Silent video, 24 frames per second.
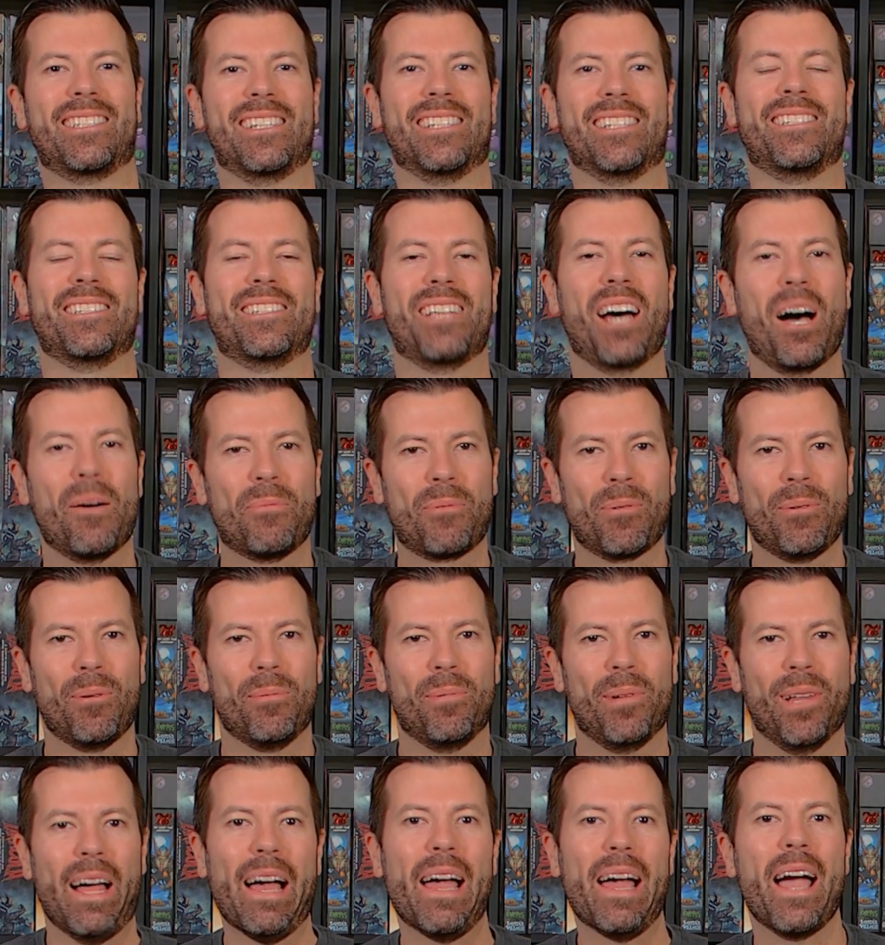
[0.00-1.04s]
this is Optimal
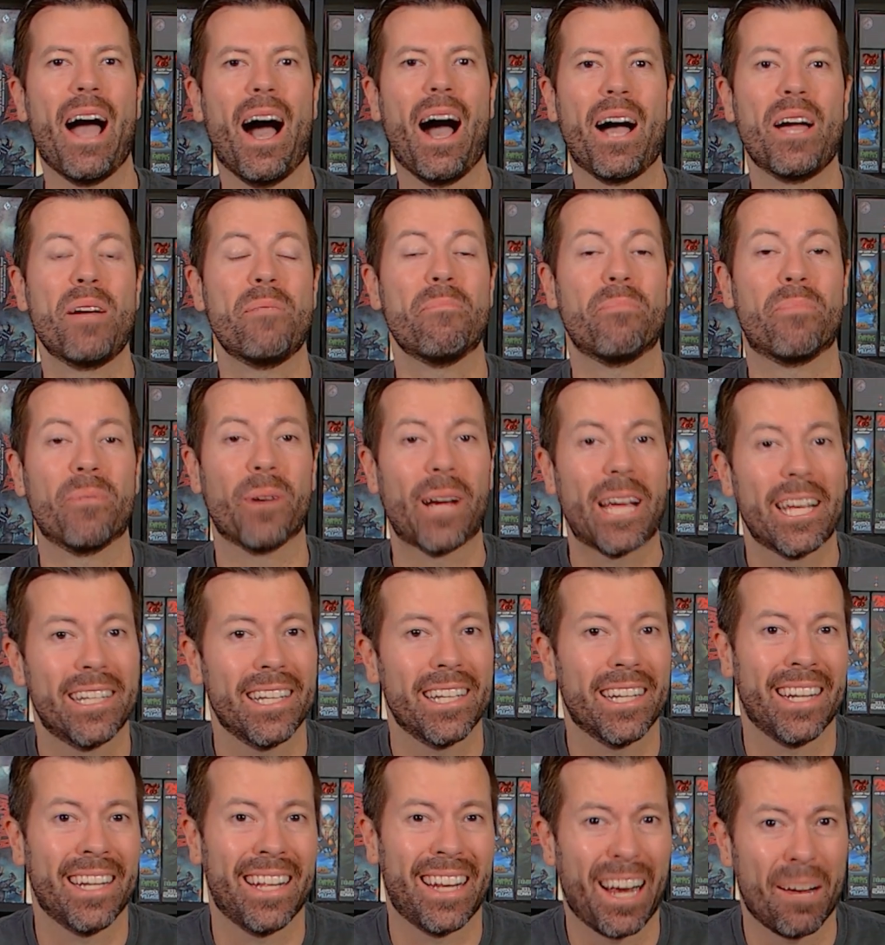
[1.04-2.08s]
Play. I'm
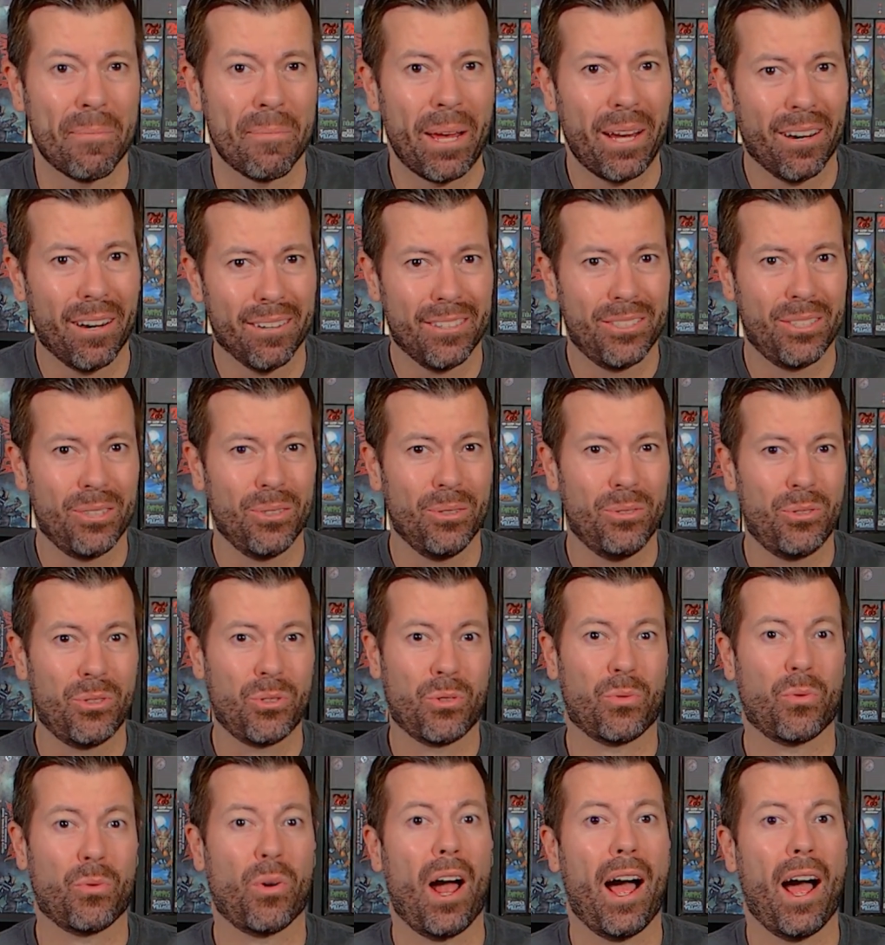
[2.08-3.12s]
Brandon, and I'm here to
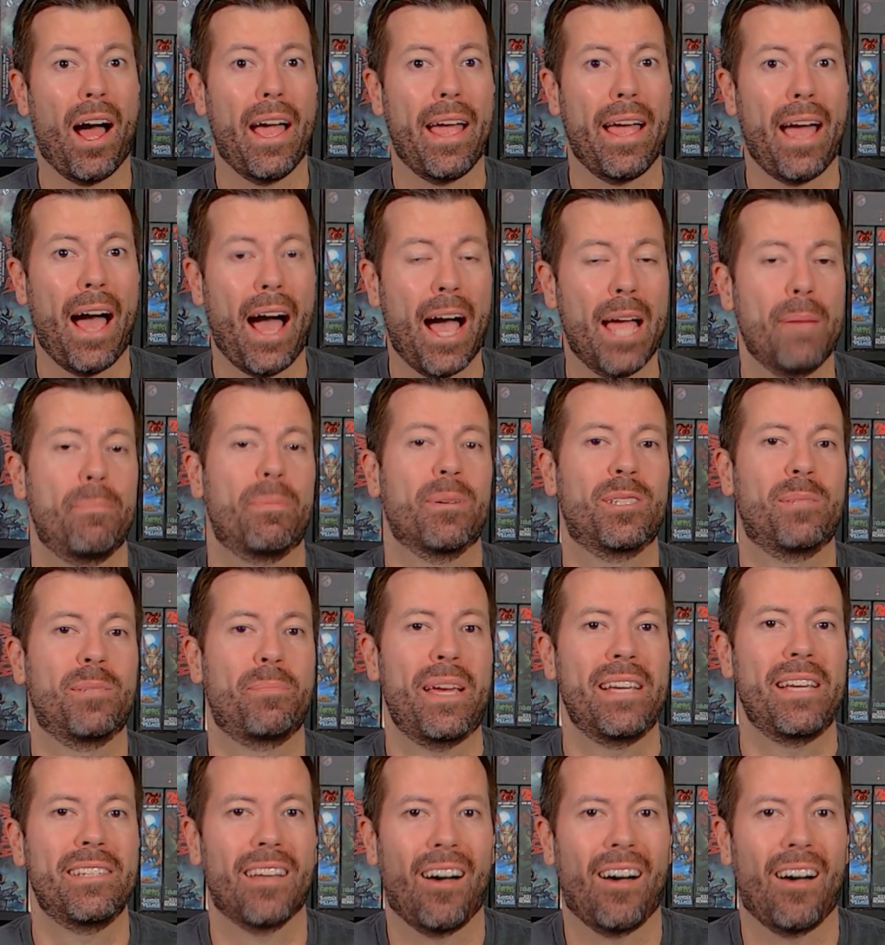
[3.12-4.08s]
try Hyperspace